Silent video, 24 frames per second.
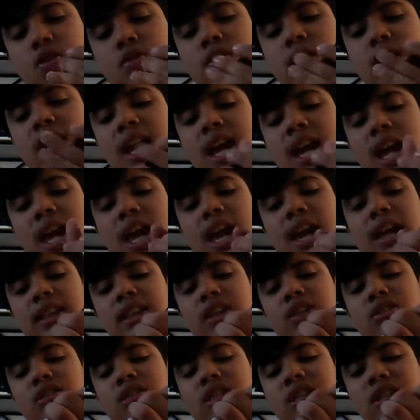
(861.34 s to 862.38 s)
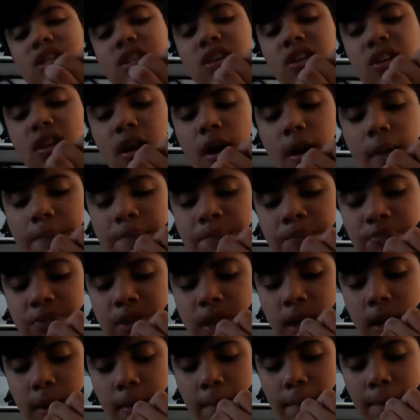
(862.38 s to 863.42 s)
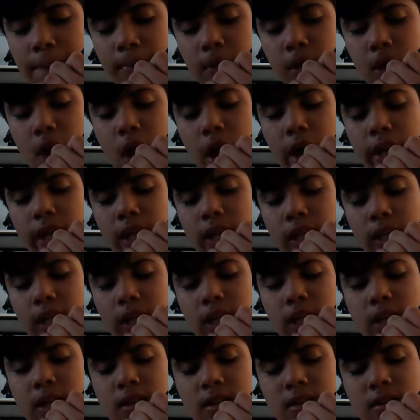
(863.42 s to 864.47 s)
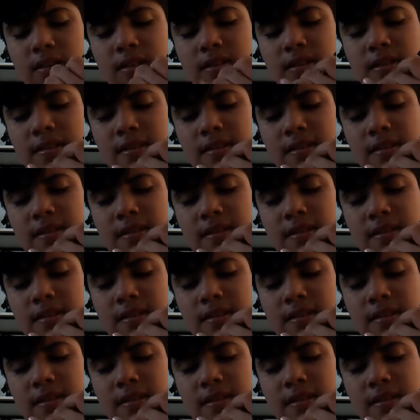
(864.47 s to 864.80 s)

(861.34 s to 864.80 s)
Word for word: oh yeah, there's this nub thing blocking it.